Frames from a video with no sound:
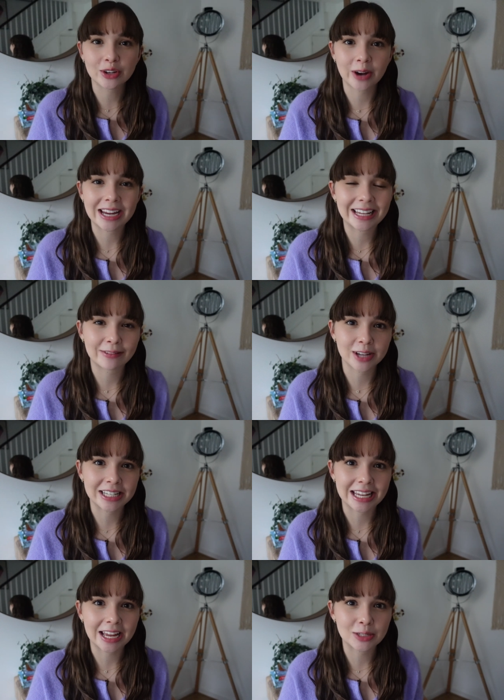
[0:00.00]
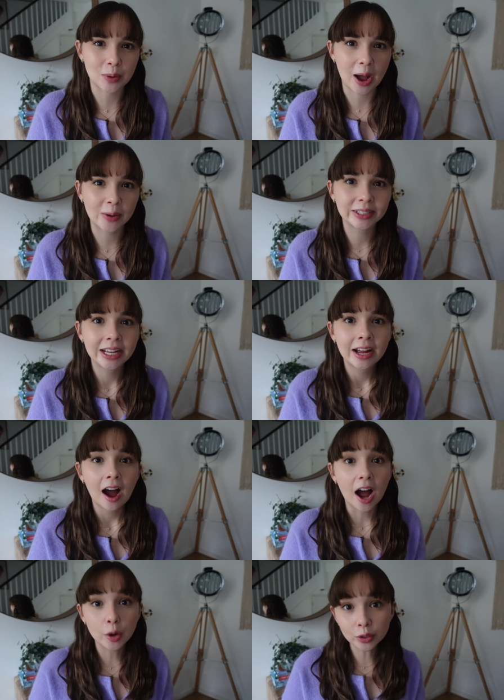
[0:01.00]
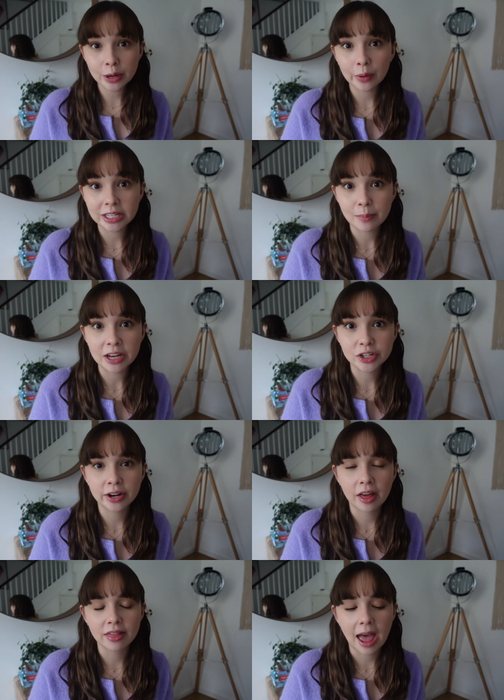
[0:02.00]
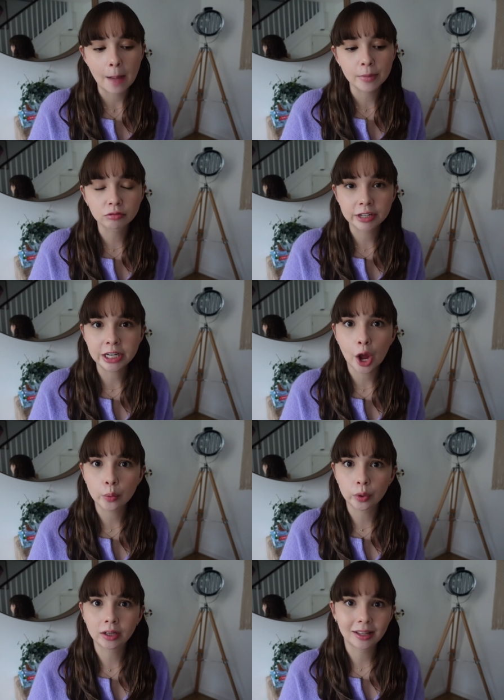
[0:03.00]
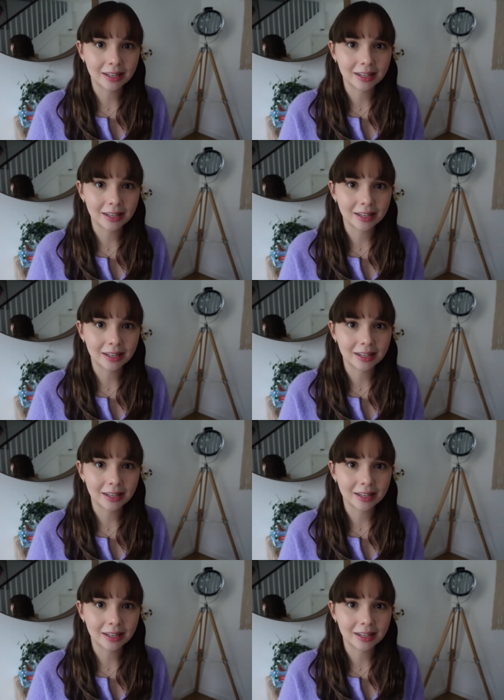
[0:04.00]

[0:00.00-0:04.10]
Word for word: a great gift idea as well. I also wanted to mention their merino wool